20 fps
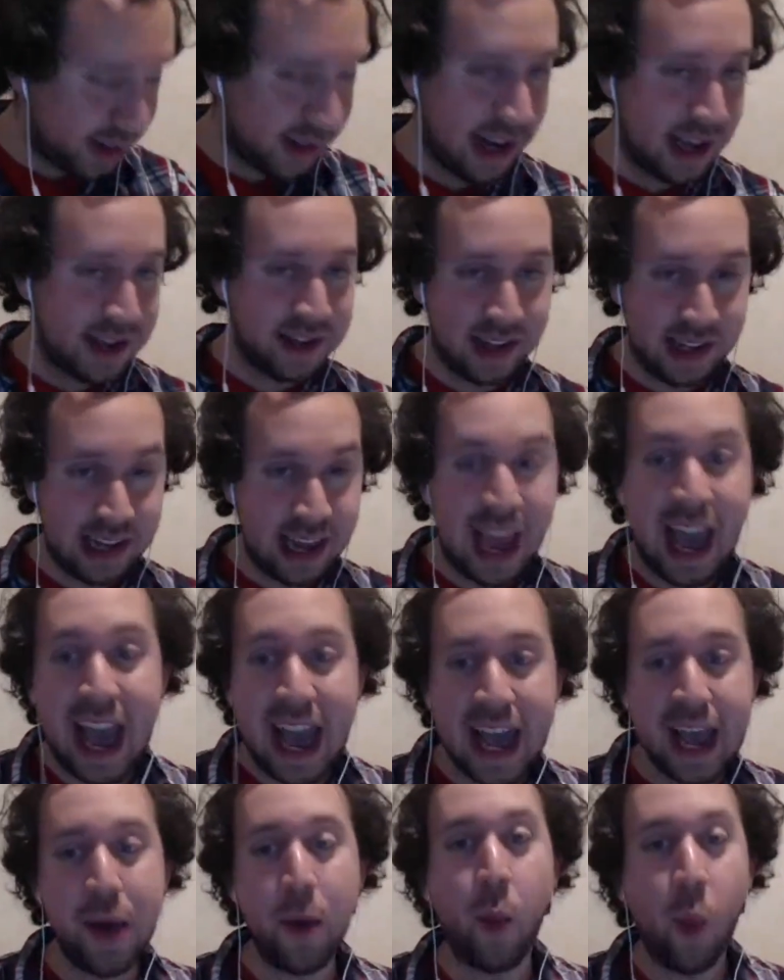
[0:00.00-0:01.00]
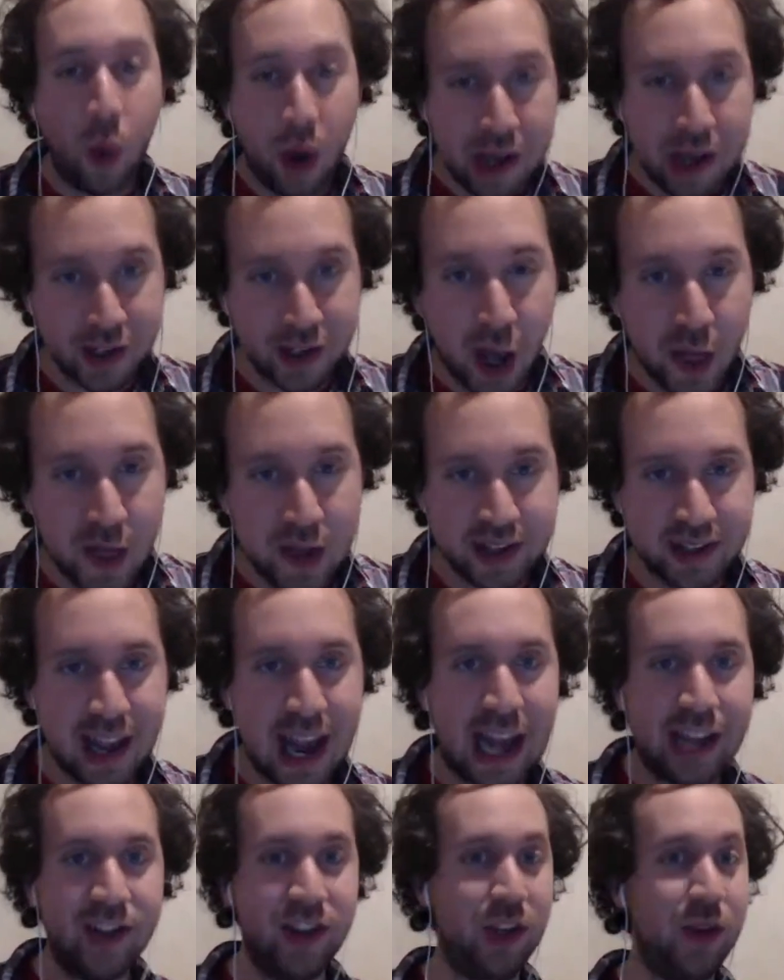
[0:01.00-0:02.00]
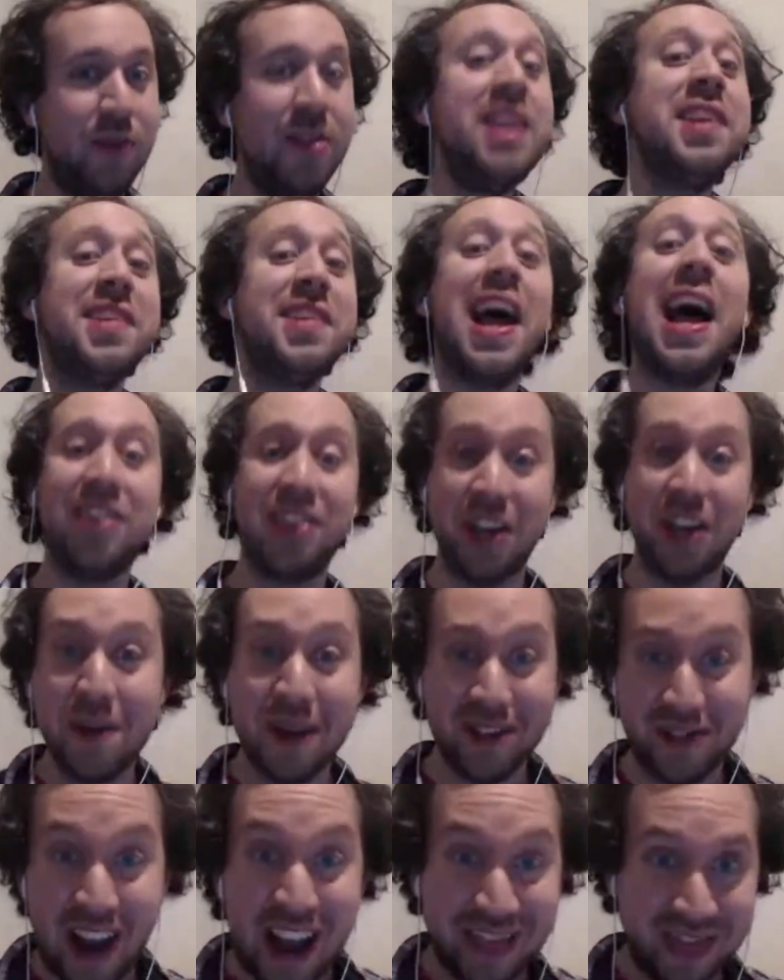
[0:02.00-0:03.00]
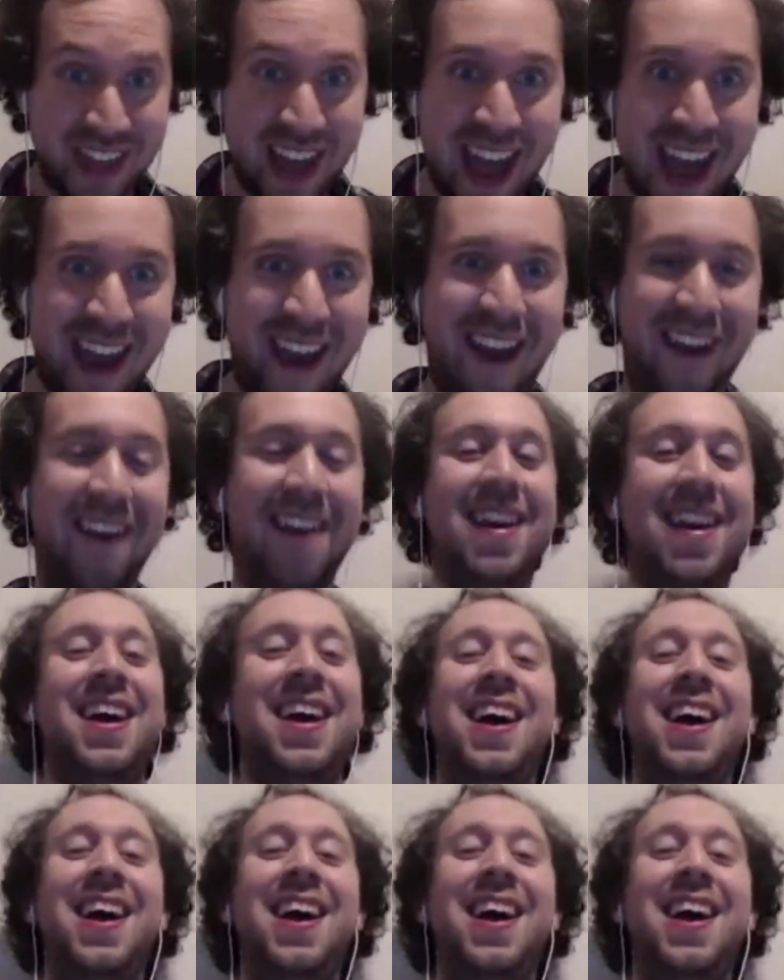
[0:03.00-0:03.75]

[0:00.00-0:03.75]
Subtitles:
says, "Yeah, it was on the statue. The statue was right there.